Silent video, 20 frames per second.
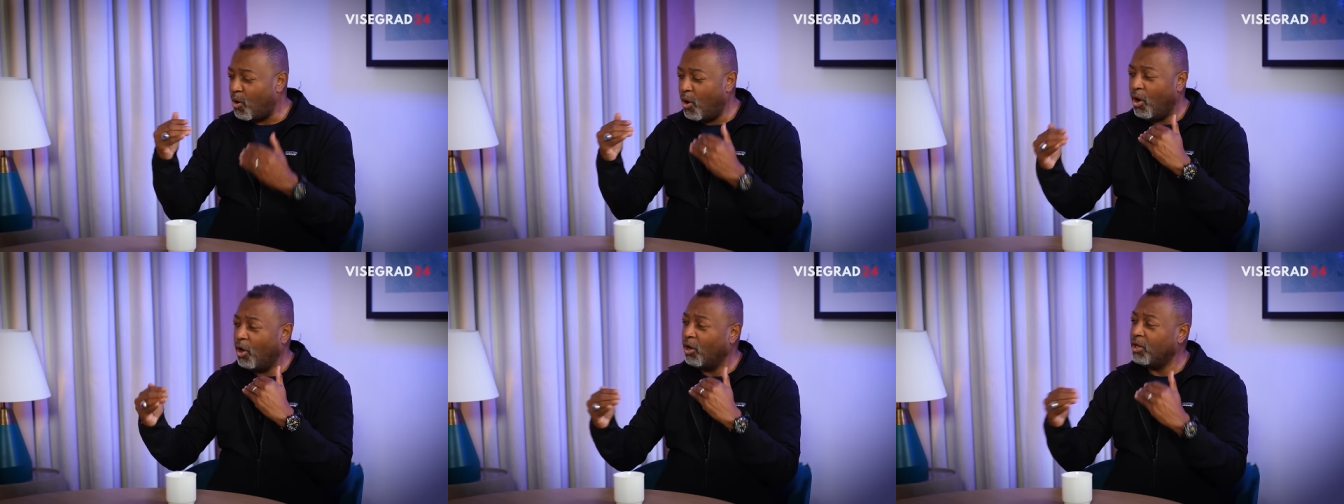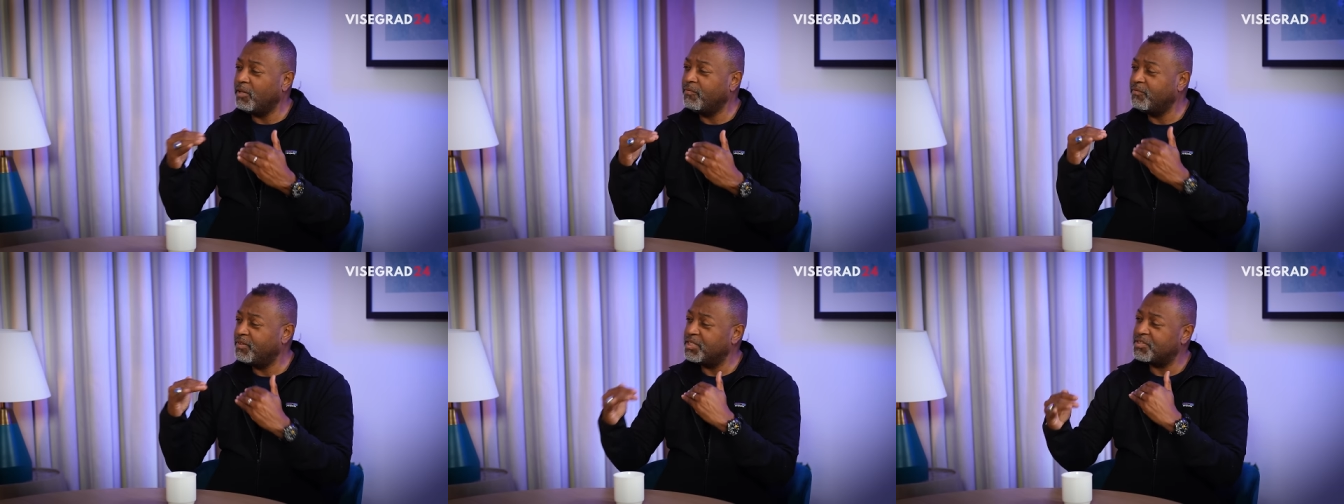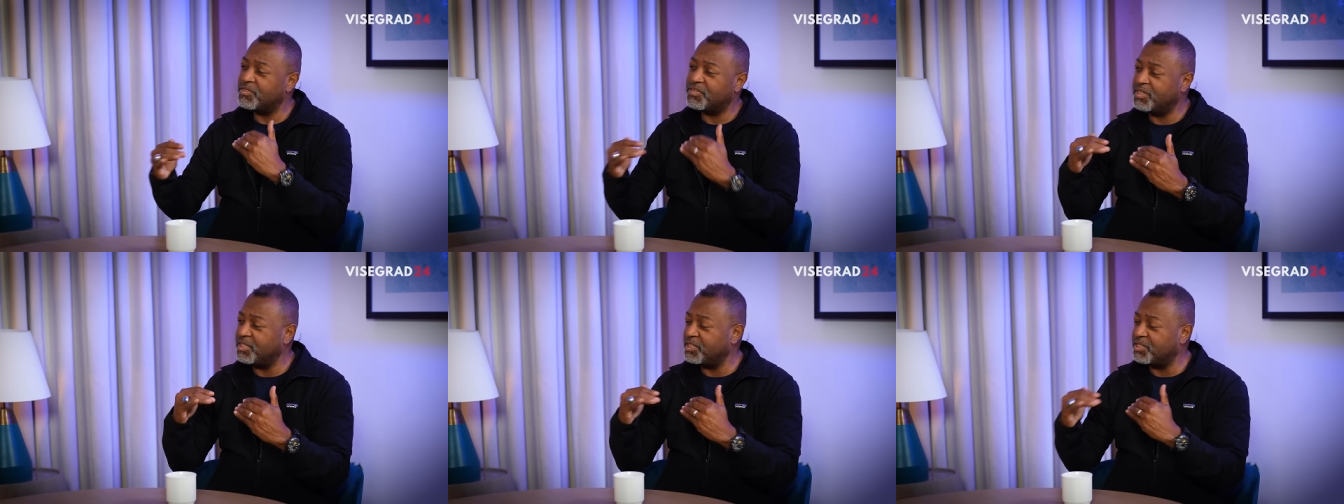All of
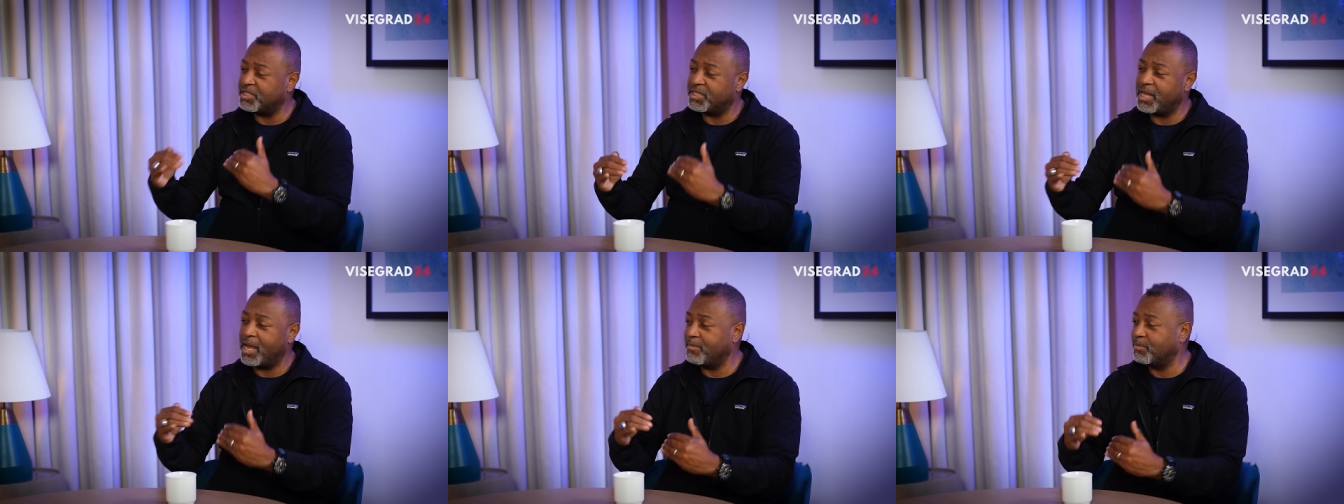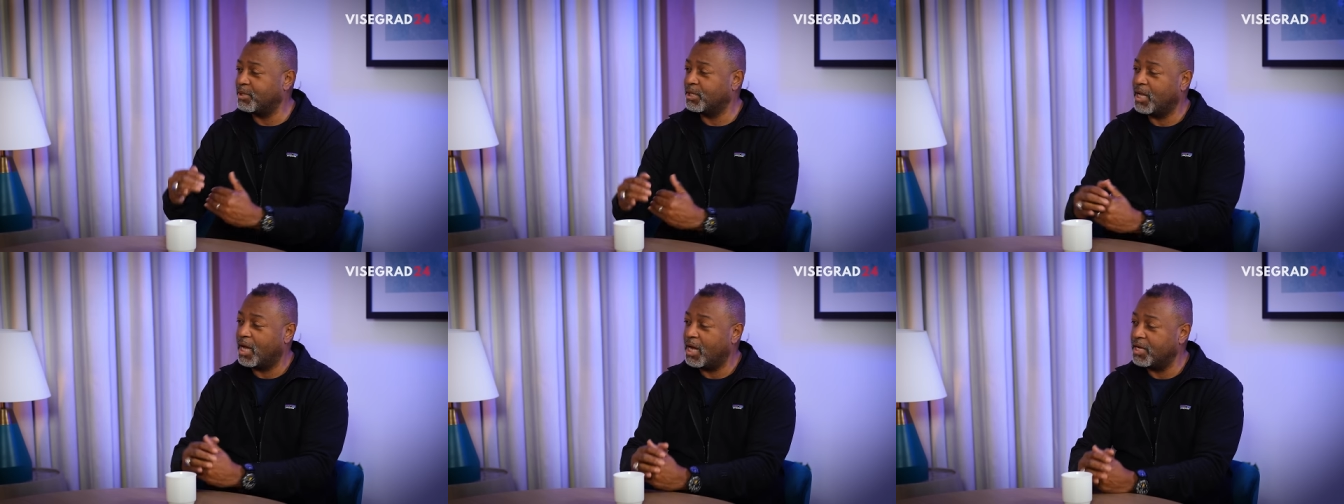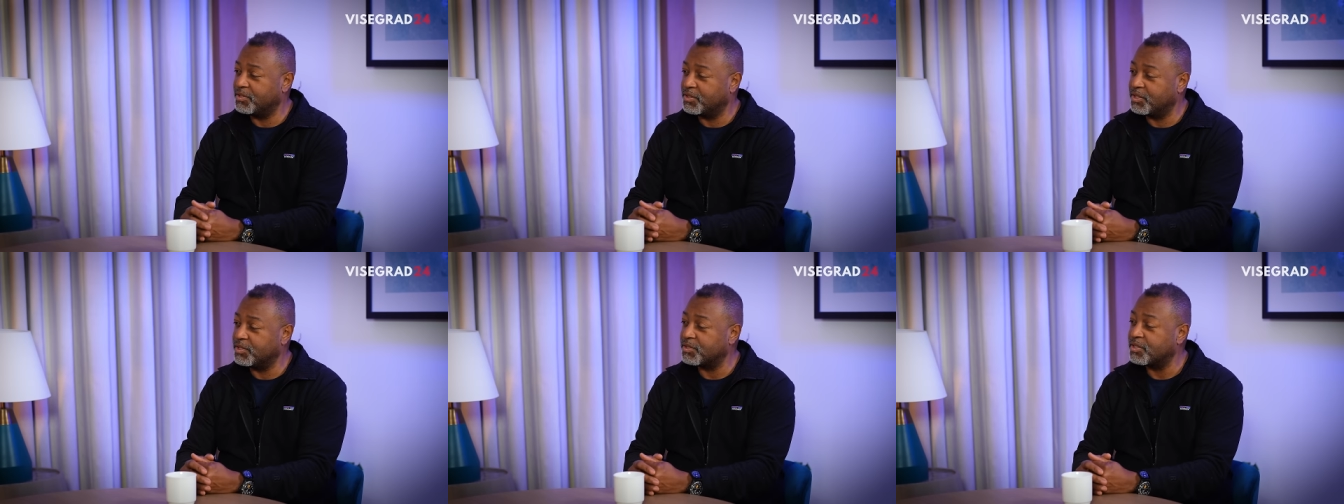this
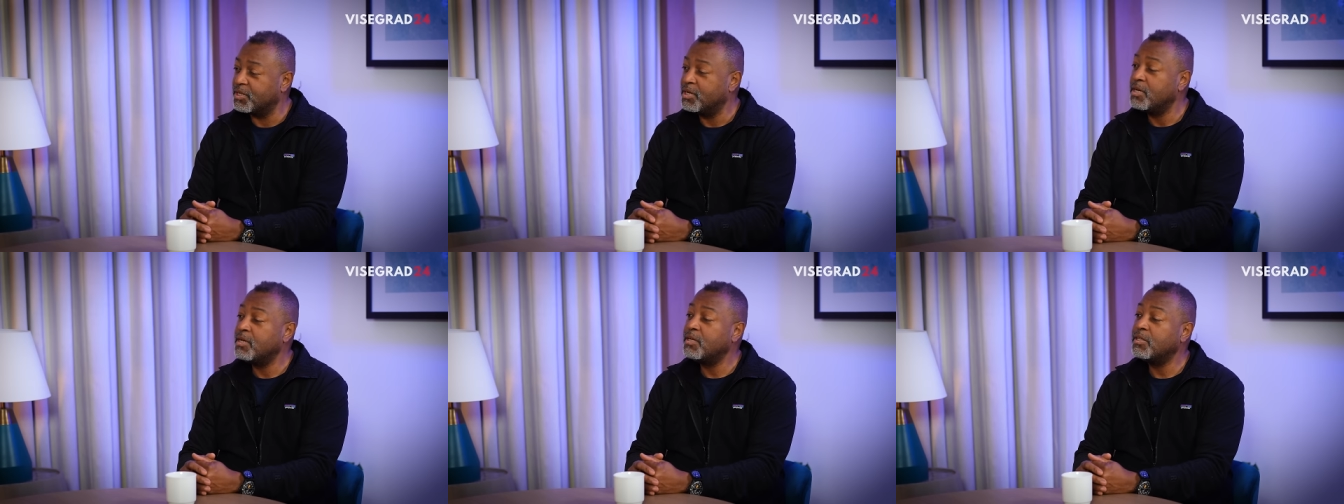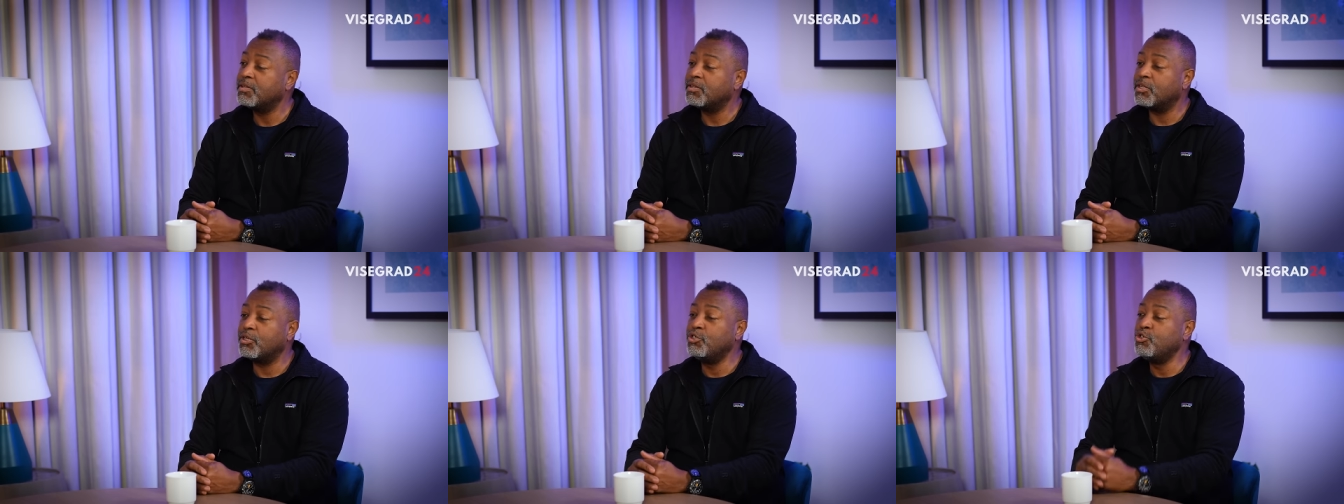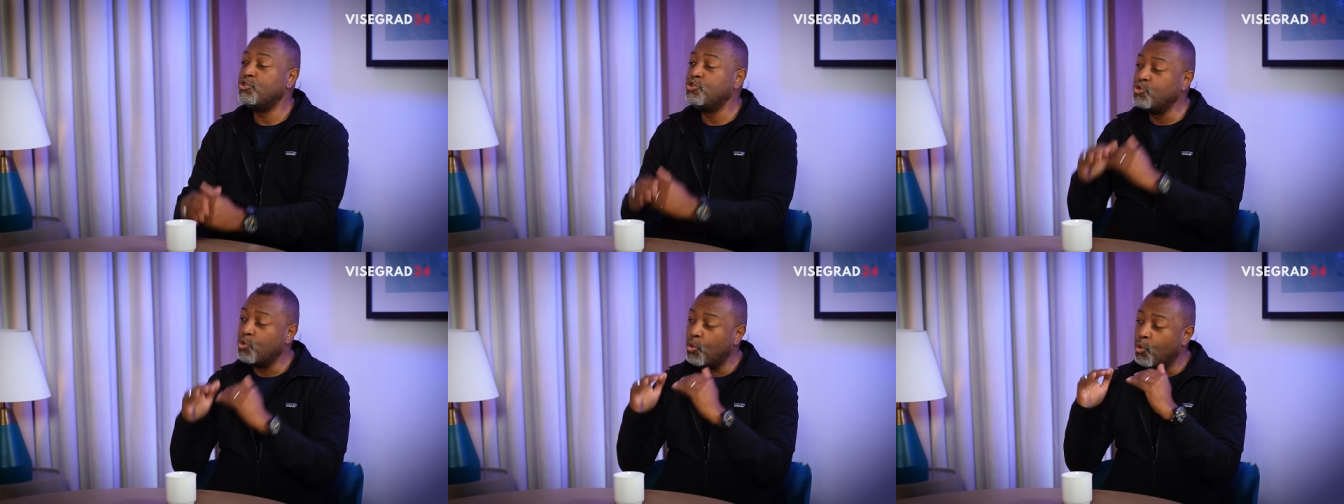destabilizes the
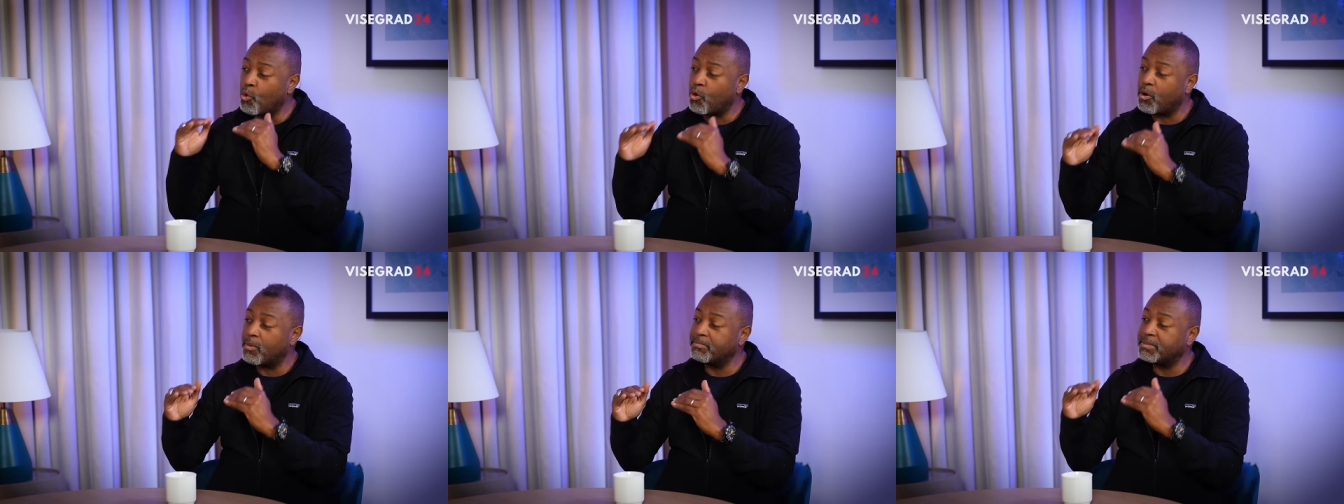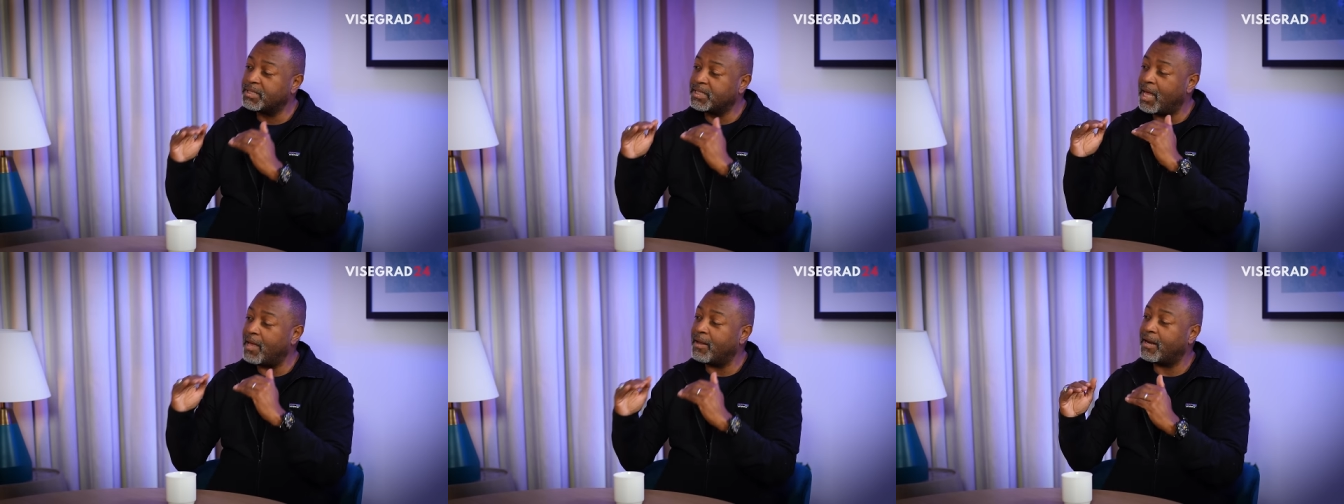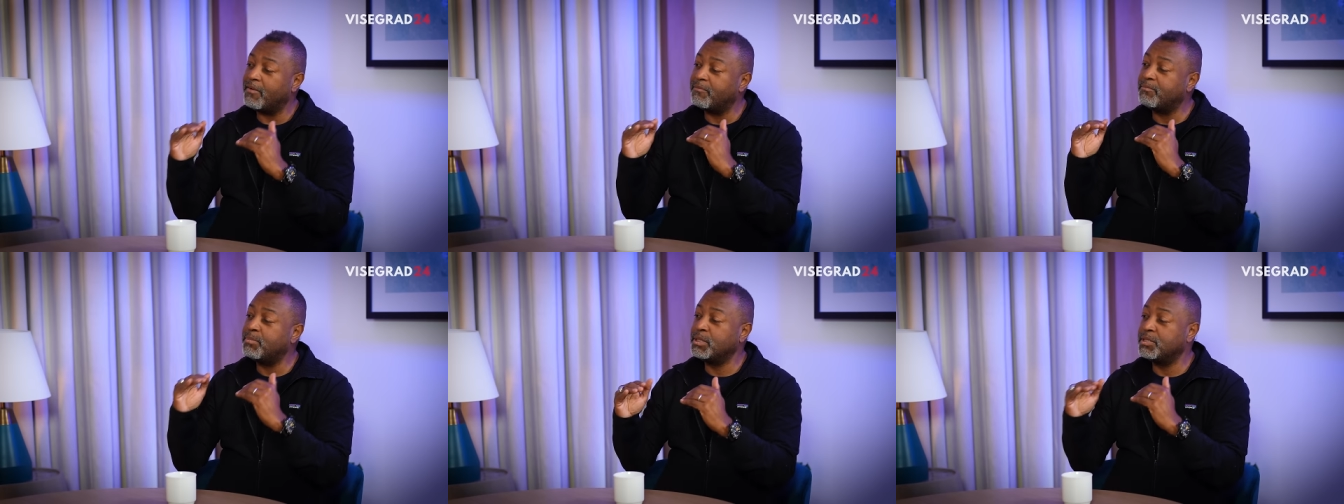norms that
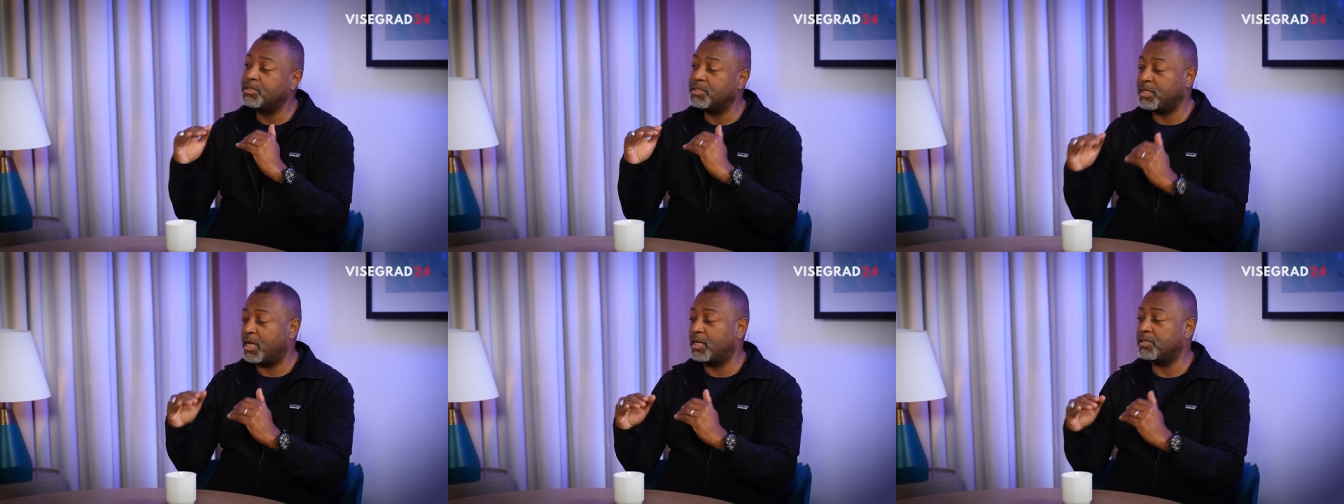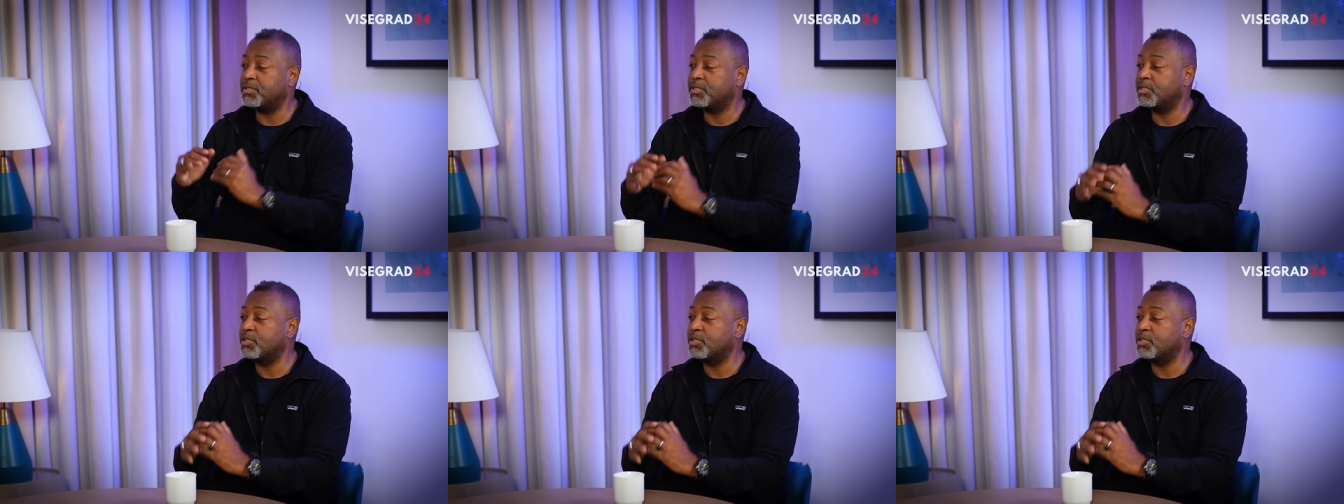have been set